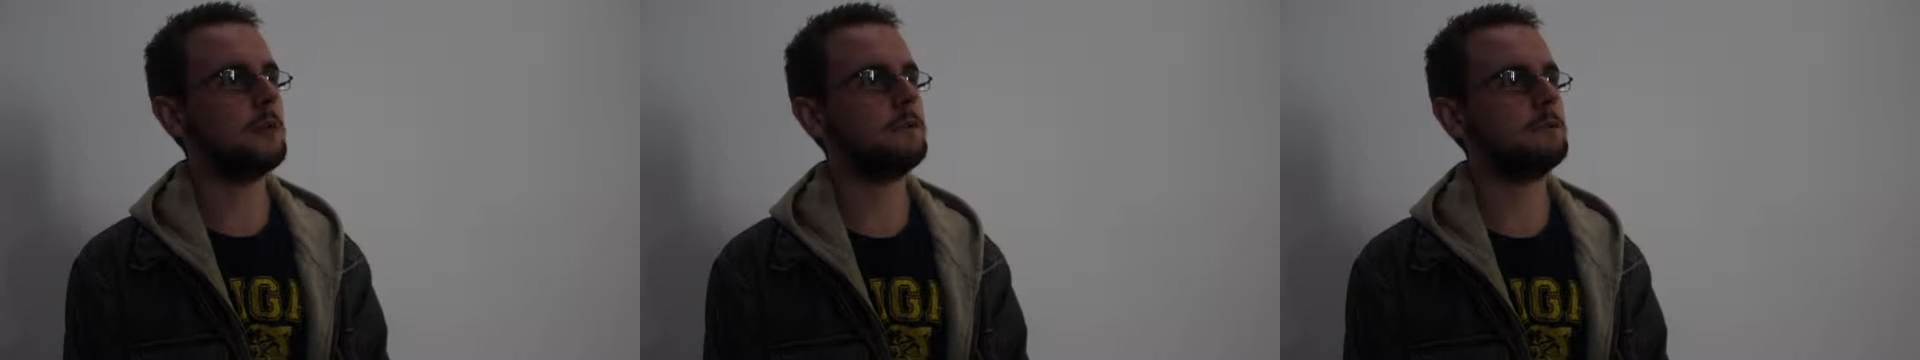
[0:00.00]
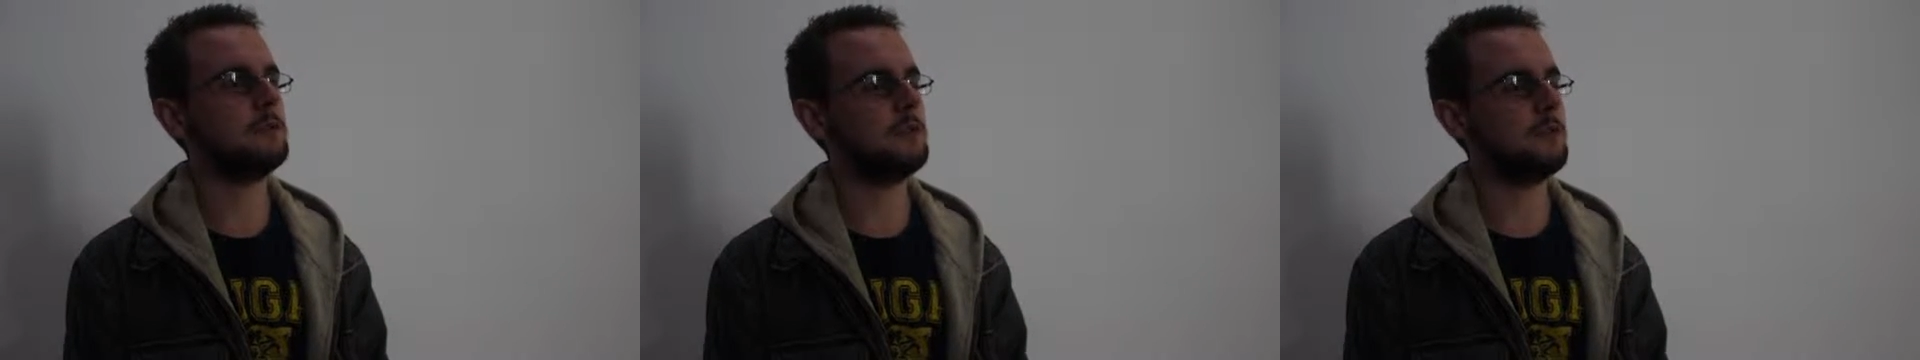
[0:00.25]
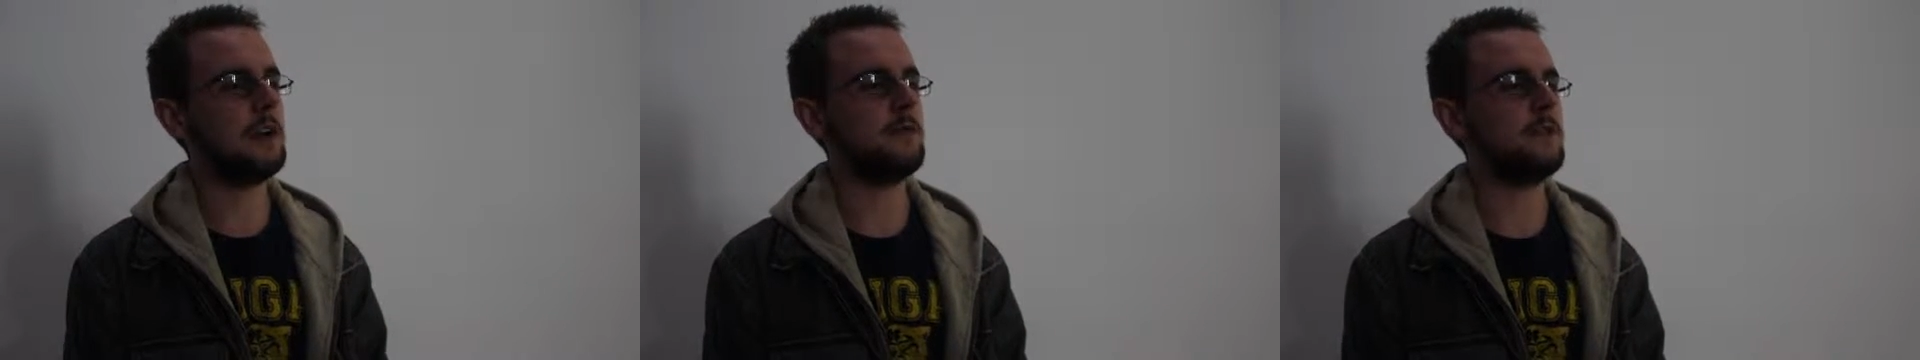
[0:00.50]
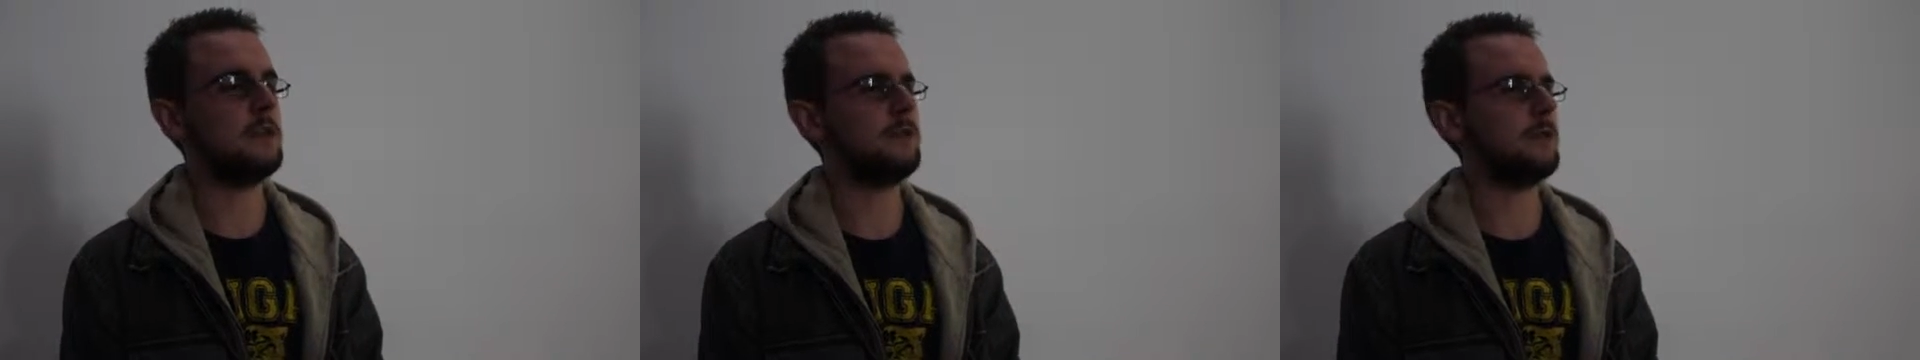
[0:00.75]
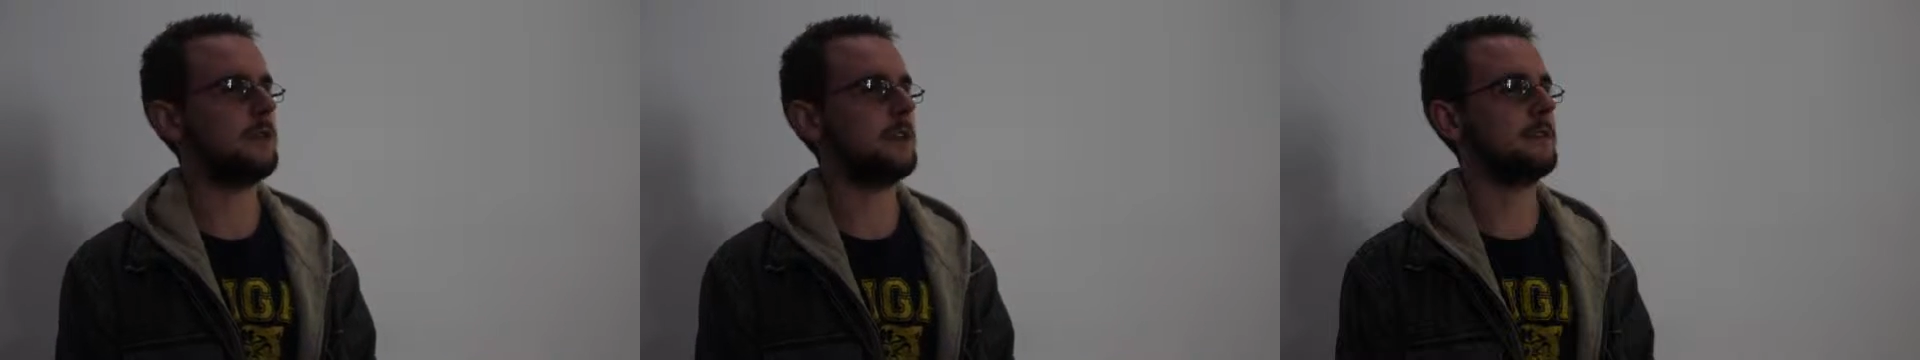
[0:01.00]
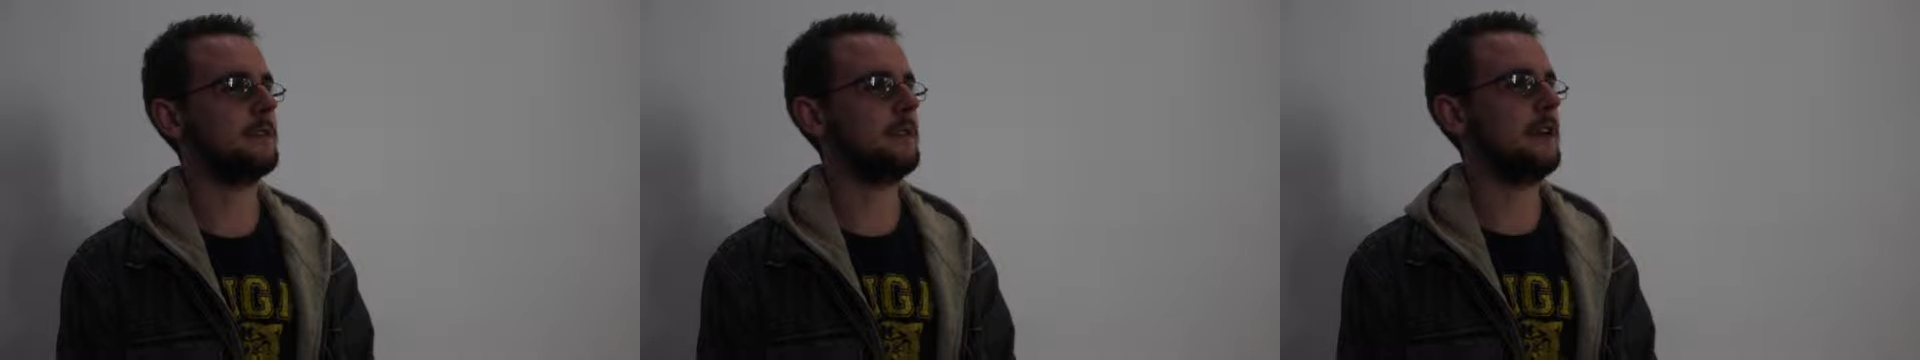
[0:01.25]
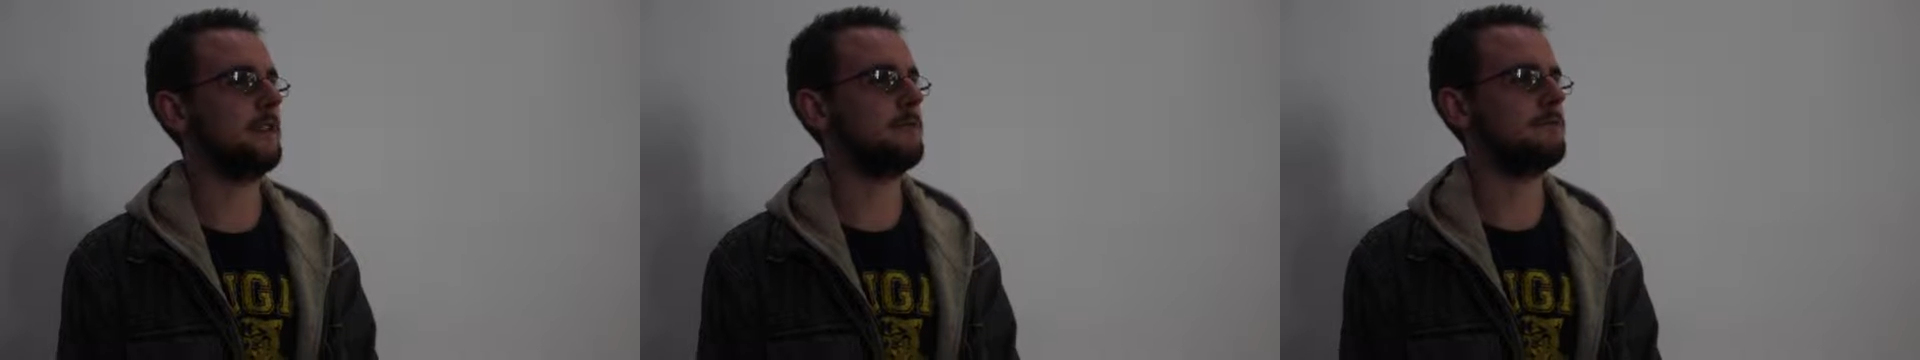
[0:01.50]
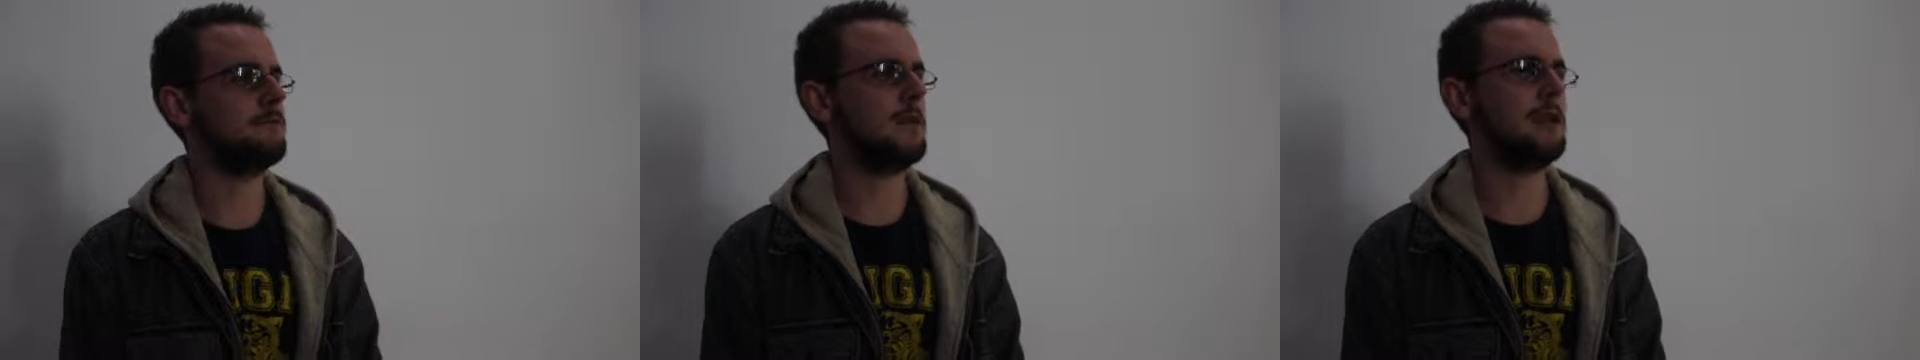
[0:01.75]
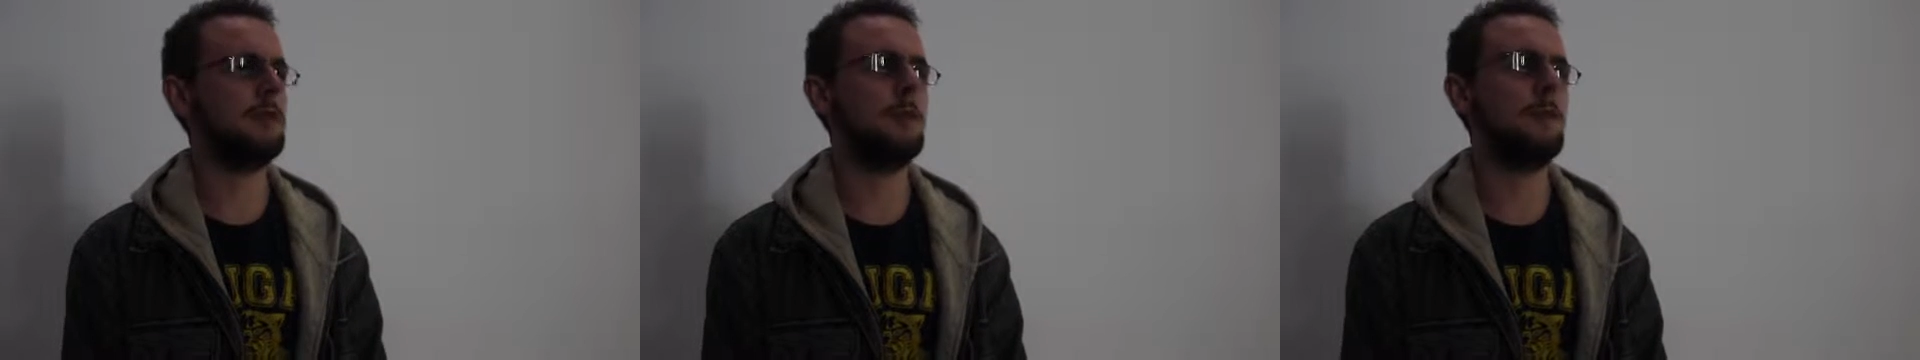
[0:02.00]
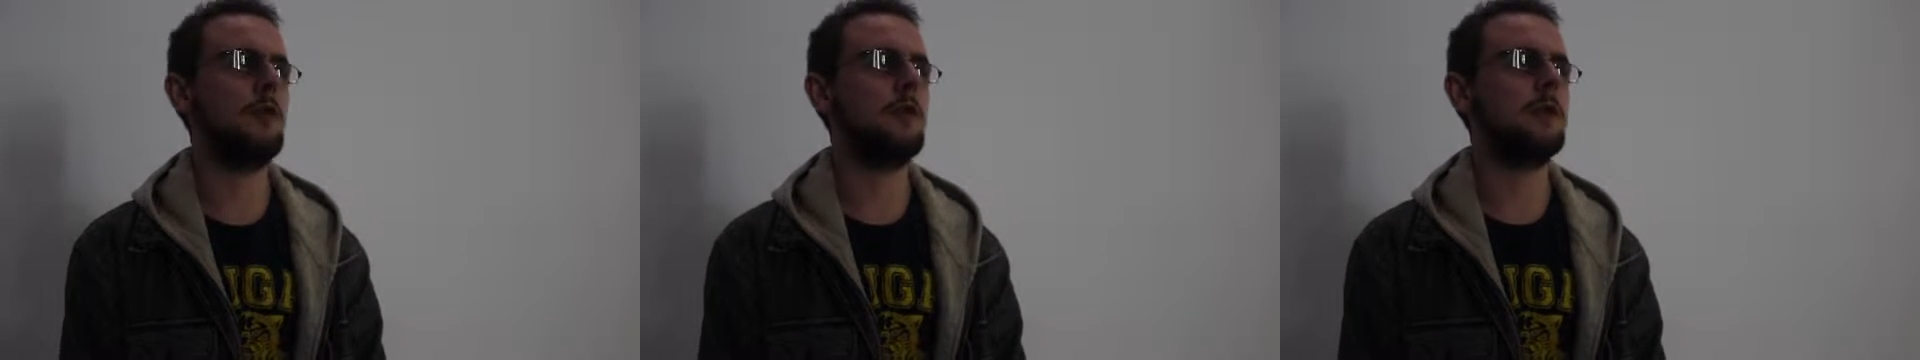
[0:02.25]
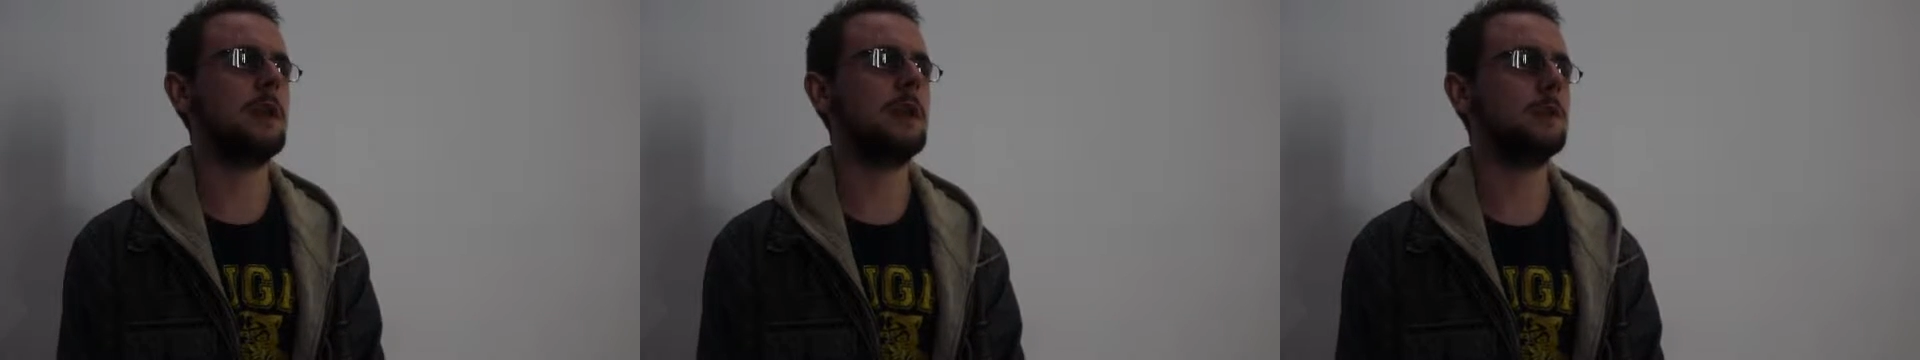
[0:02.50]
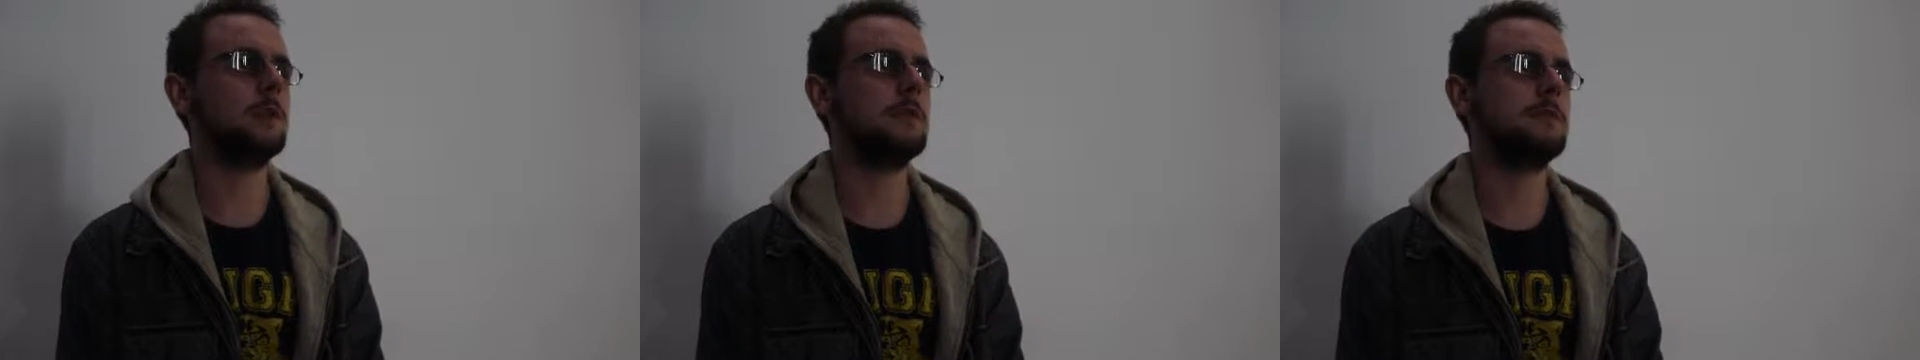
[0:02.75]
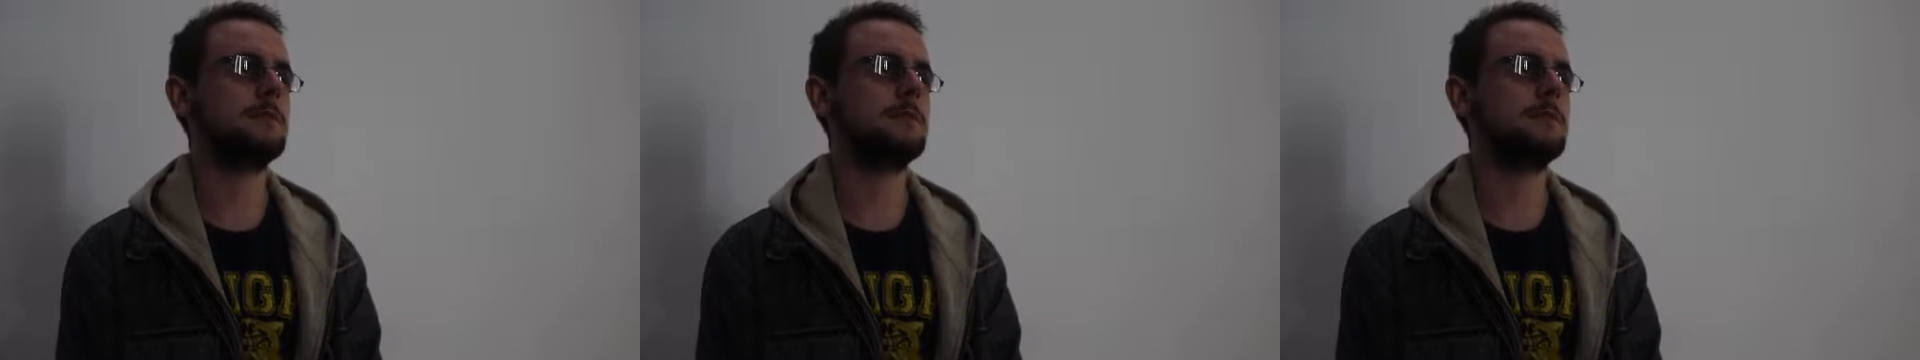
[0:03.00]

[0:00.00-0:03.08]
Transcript: I find him really funny and a little bit more relatable.